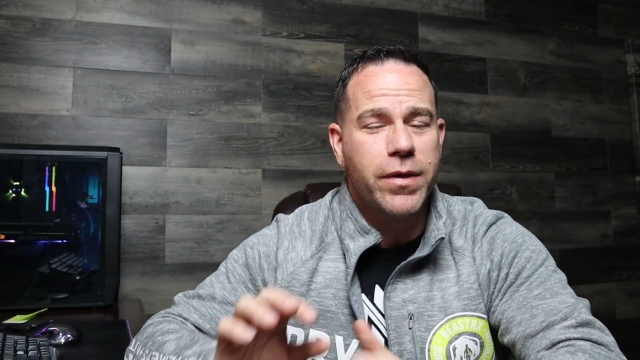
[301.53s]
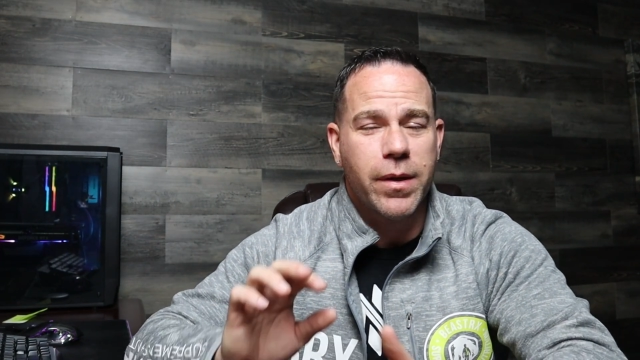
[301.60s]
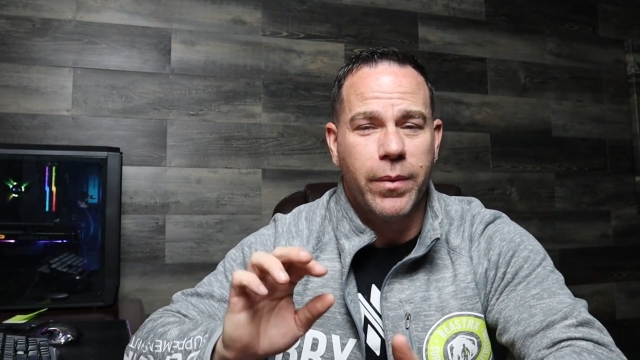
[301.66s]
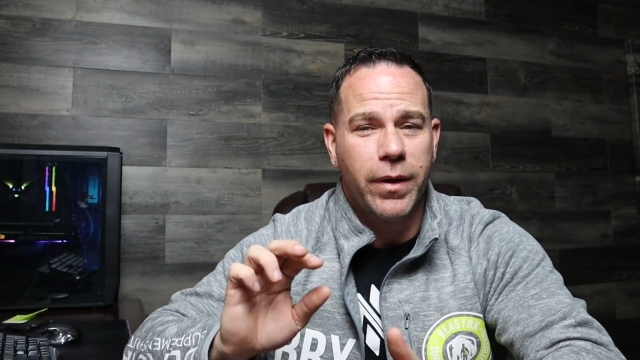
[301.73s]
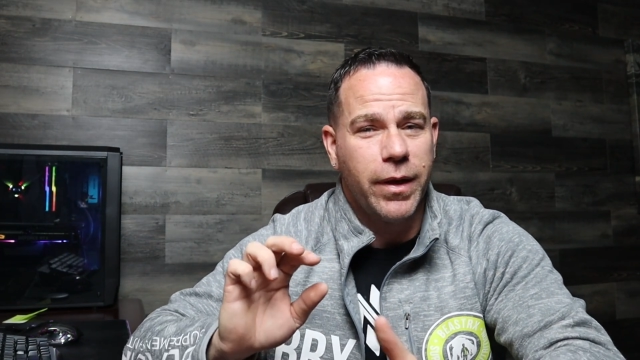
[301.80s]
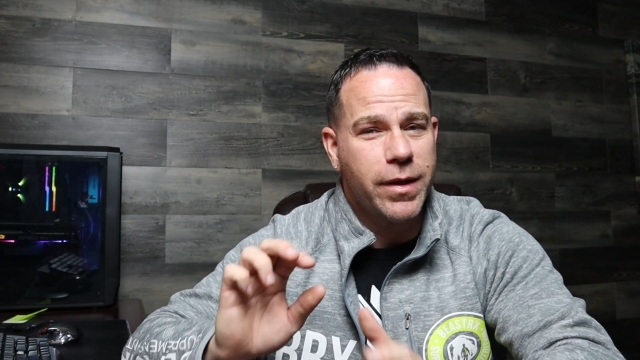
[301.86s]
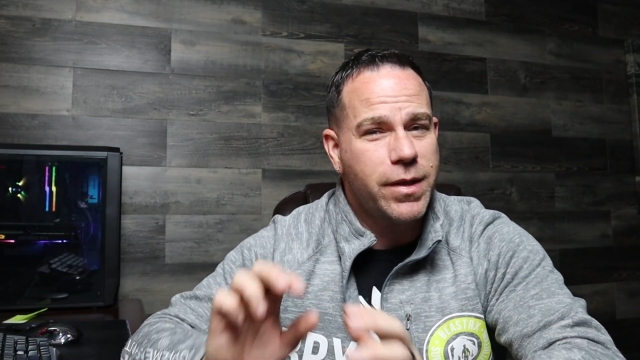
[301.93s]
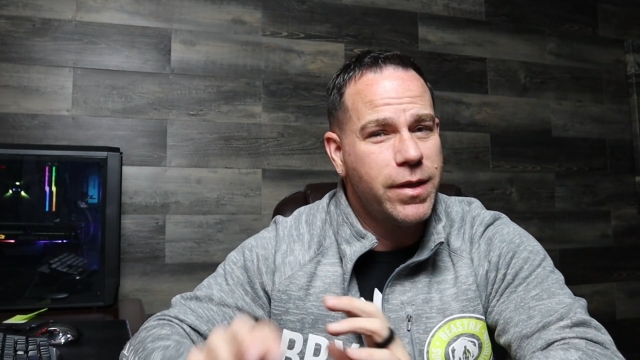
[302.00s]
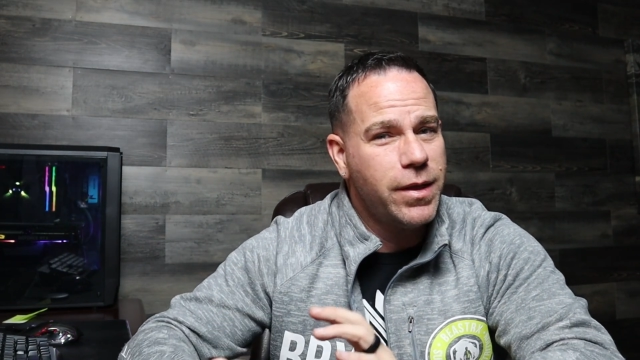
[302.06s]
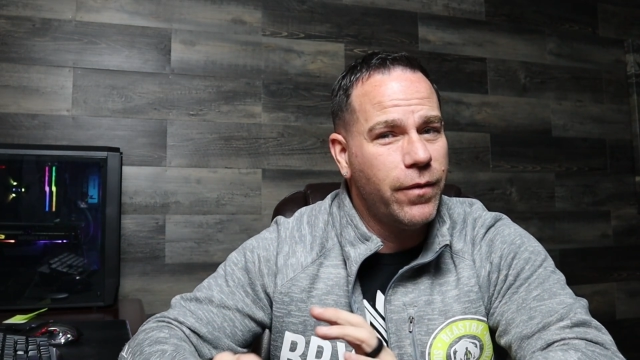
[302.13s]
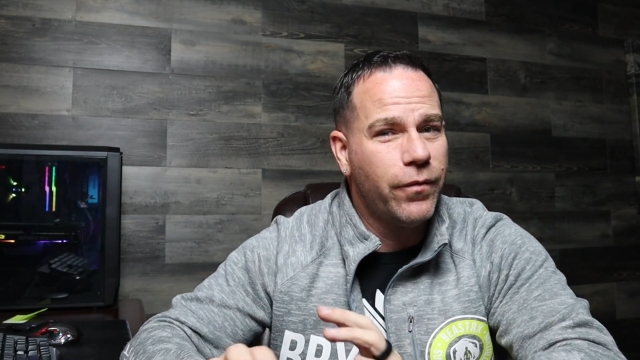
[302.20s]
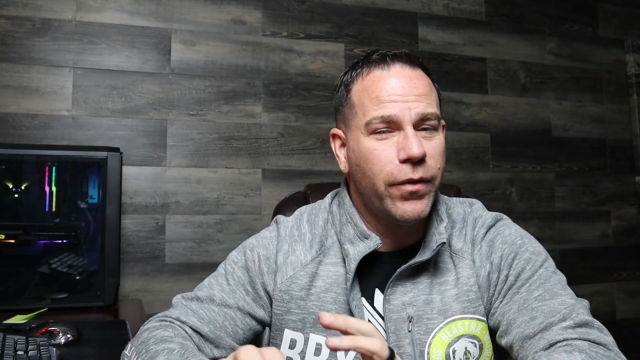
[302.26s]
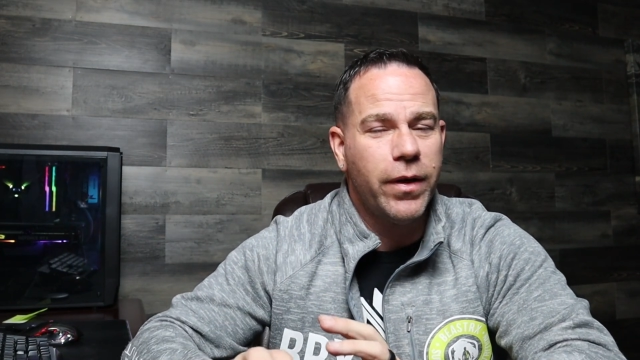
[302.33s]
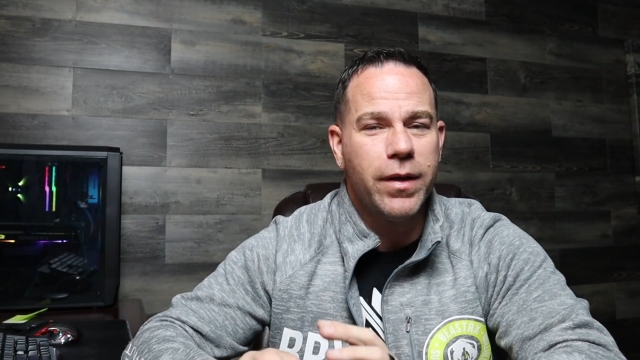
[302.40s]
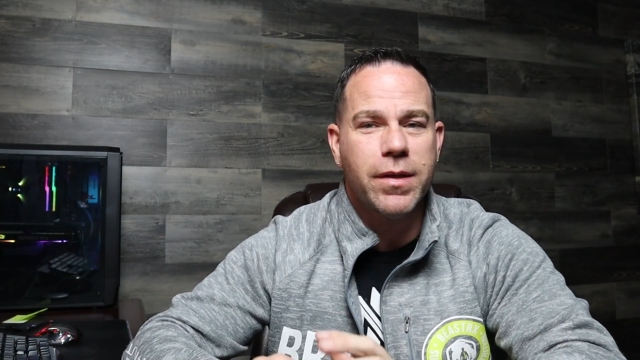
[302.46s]
something that's
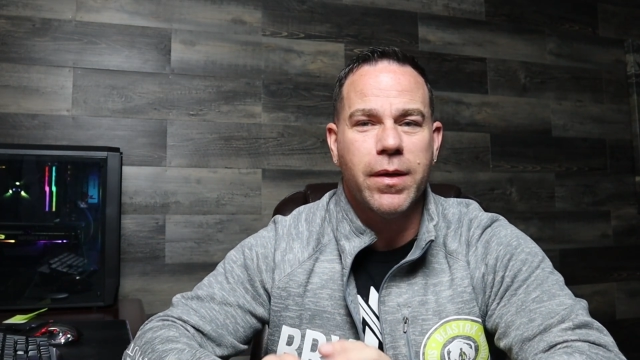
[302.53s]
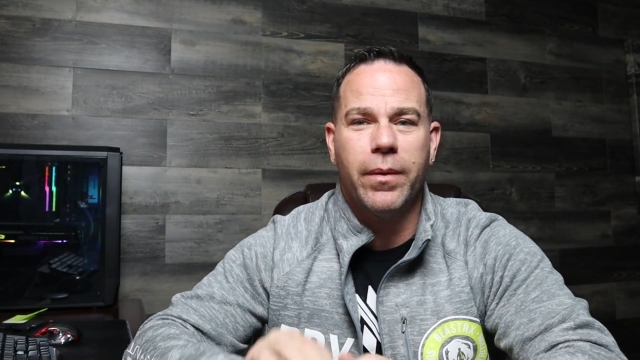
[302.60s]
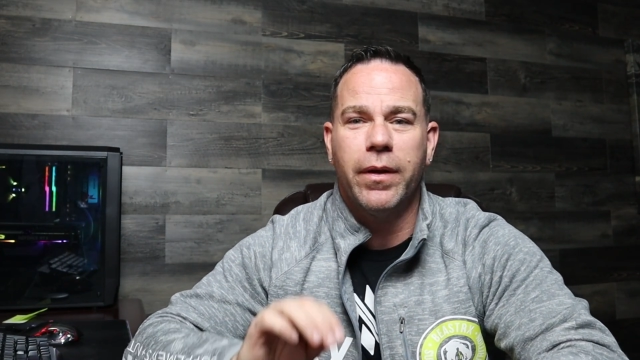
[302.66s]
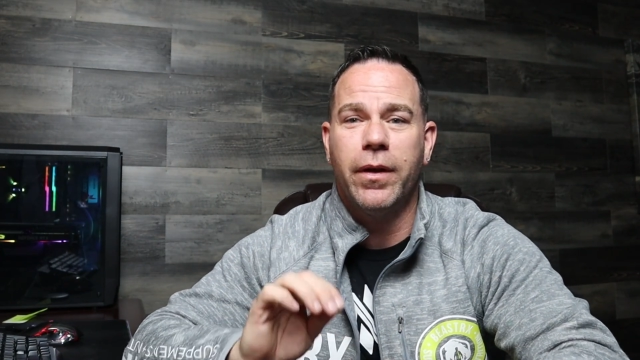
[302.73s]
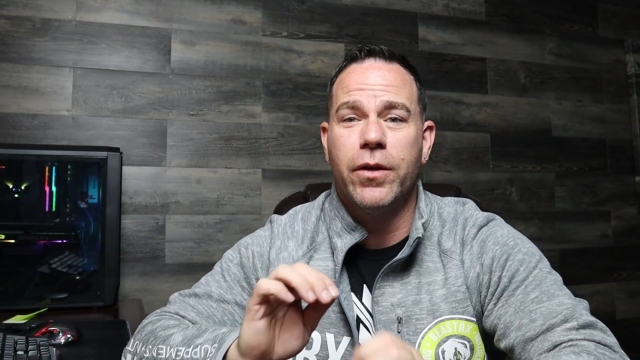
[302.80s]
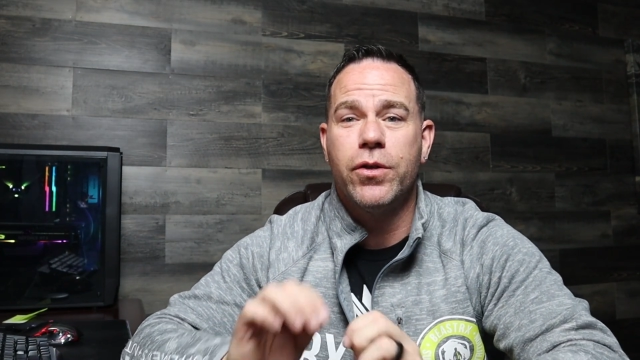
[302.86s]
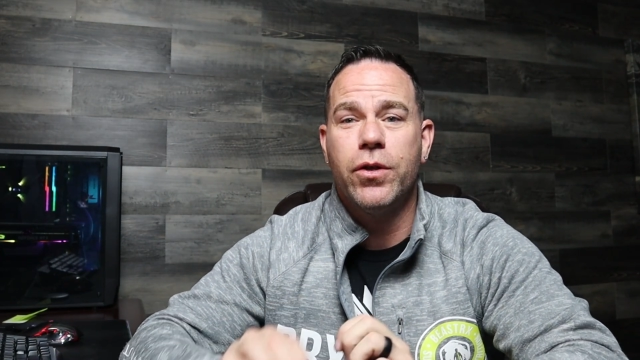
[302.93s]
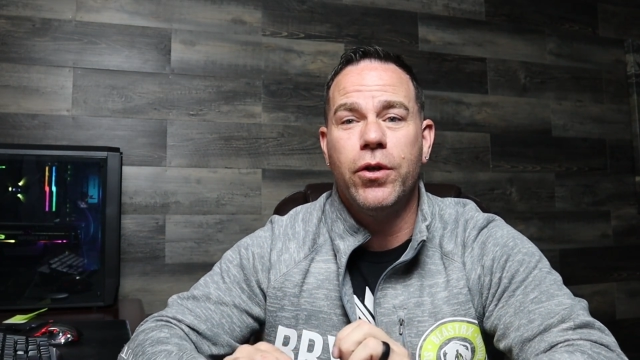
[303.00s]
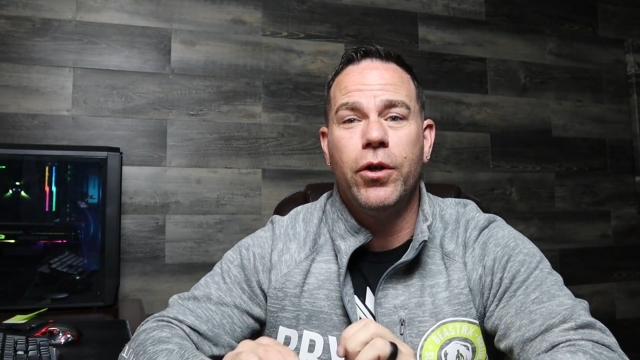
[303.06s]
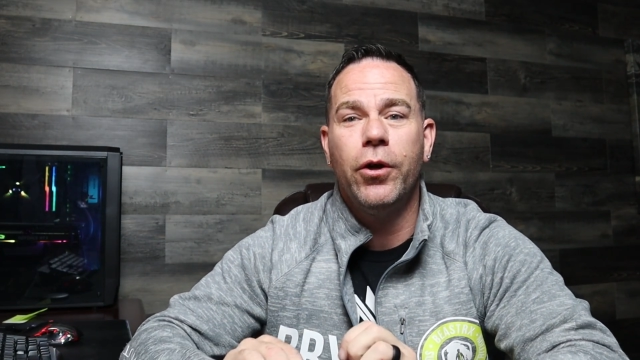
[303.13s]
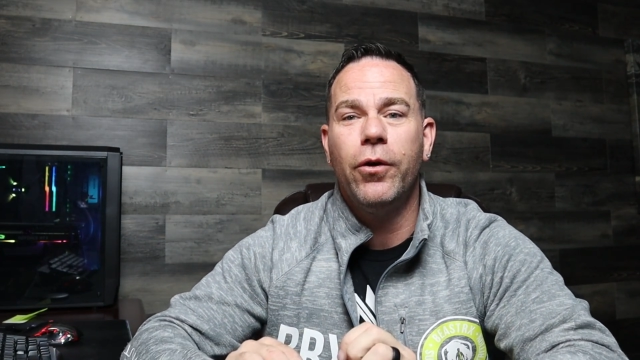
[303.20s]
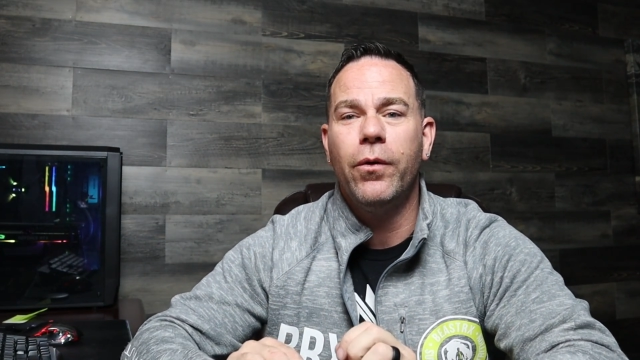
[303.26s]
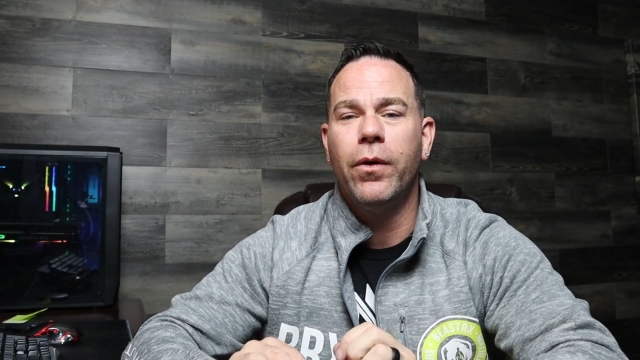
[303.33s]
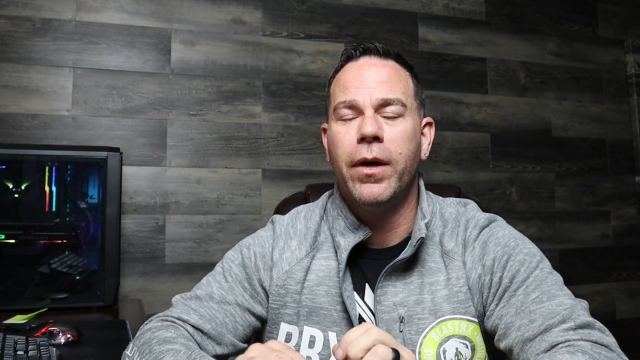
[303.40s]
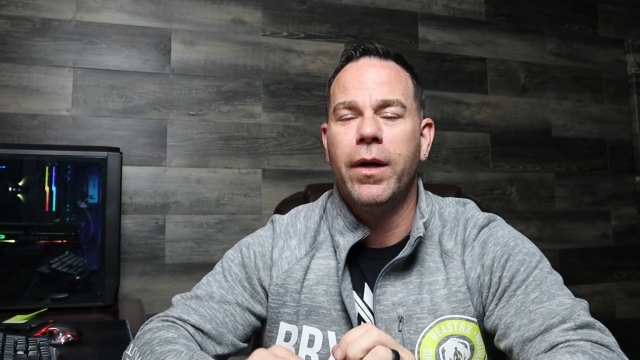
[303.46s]
different, something that's
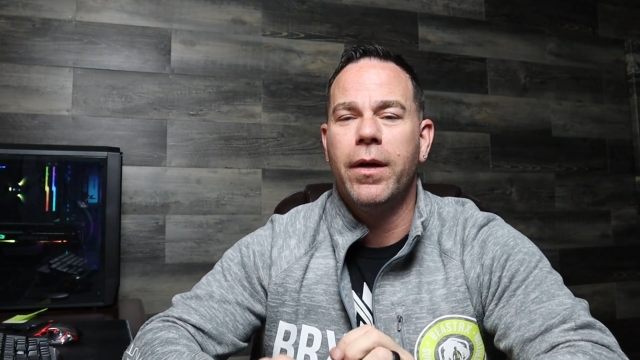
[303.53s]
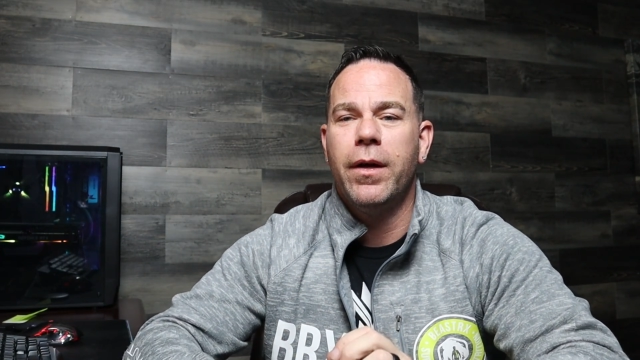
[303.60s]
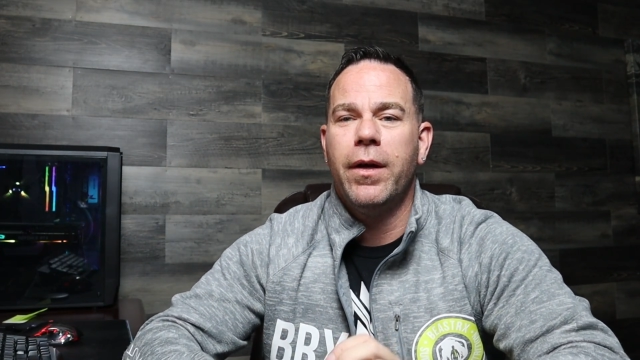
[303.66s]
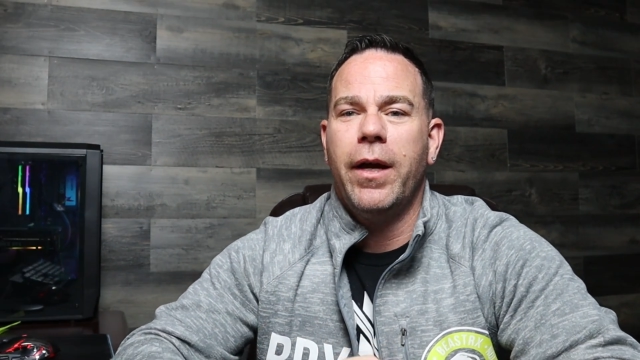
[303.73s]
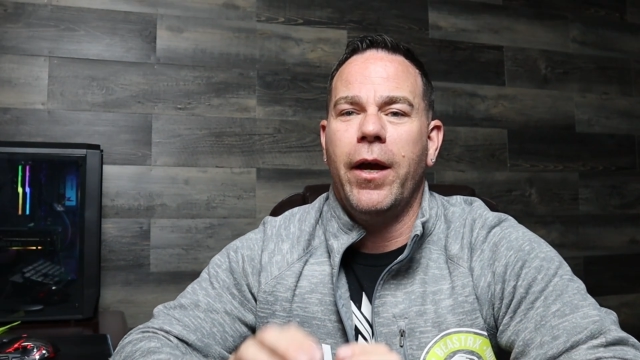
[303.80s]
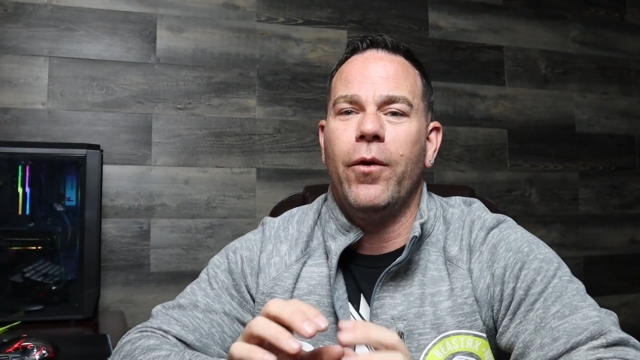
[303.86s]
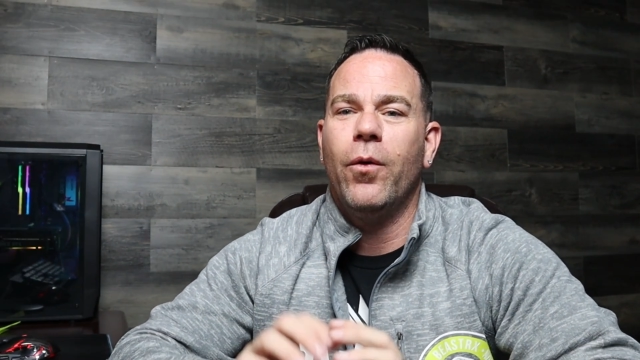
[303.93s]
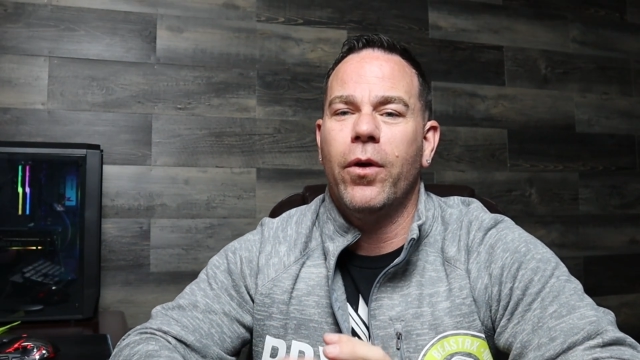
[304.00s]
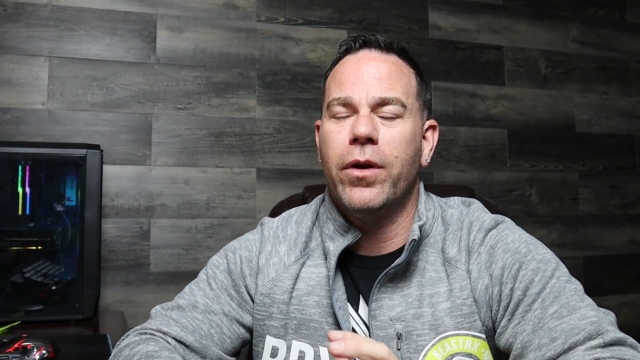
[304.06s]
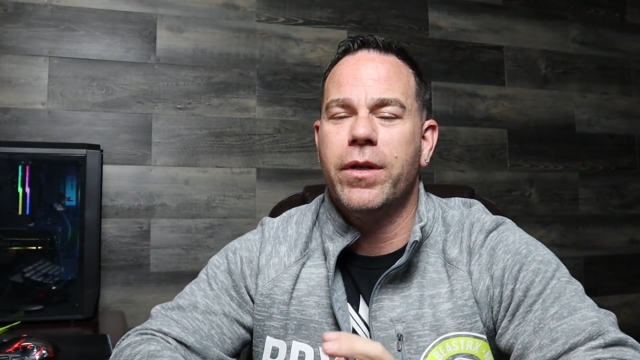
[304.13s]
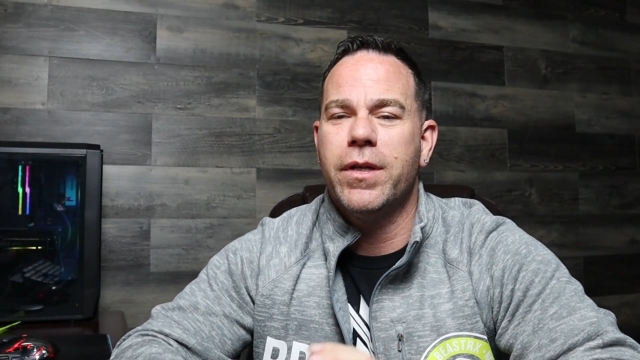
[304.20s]
new in order